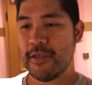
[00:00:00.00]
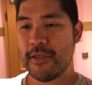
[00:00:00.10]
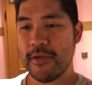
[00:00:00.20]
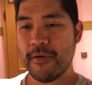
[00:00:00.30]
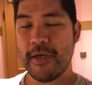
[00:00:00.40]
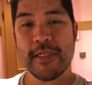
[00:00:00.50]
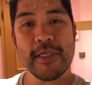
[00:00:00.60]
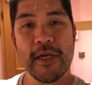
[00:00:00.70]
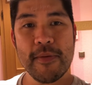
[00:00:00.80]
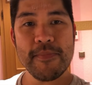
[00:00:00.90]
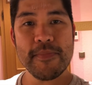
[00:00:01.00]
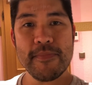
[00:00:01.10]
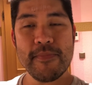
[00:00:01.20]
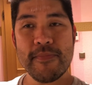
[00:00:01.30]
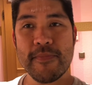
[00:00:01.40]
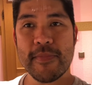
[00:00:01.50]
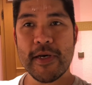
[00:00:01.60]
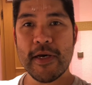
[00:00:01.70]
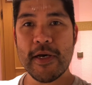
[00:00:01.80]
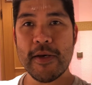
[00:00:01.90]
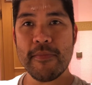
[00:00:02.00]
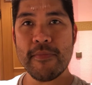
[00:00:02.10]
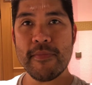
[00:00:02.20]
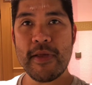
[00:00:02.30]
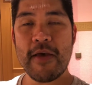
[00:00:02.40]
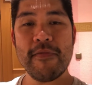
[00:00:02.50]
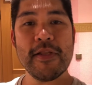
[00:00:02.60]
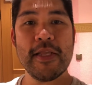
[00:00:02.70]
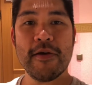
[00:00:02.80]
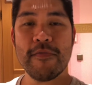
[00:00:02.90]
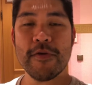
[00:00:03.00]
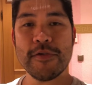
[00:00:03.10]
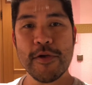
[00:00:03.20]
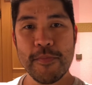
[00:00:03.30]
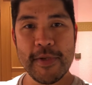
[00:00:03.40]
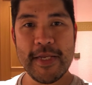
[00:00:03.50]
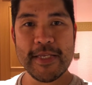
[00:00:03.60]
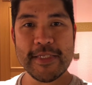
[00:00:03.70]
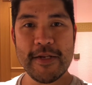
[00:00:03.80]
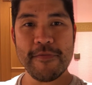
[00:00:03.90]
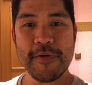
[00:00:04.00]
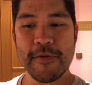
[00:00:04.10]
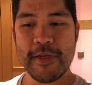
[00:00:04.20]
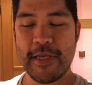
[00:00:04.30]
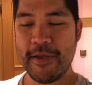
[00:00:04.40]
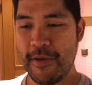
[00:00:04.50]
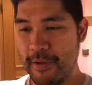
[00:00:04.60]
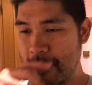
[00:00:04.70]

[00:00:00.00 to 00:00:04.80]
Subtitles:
So ended up having a layover in Germany instead of Turkey.